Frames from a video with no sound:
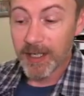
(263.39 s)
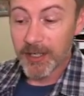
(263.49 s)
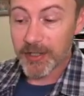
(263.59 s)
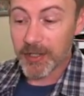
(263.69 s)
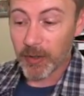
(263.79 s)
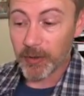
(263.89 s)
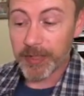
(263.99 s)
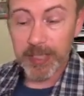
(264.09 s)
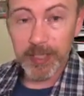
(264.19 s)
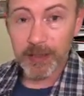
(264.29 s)
So
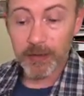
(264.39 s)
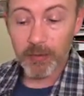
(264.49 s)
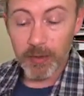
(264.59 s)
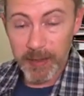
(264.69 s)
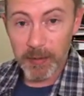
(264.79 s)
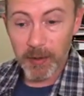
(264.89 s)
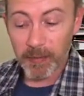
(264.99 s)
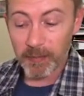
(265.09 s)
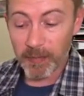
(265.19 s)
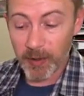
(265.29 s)
the Reaper
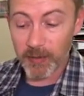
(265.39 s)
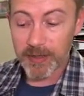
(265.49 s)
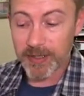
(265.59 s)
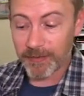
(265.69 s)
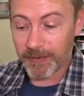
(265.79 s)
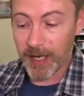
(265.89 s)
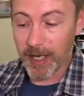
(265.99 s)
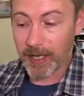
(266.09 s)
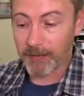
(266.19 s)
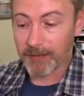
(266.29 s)
Bones 5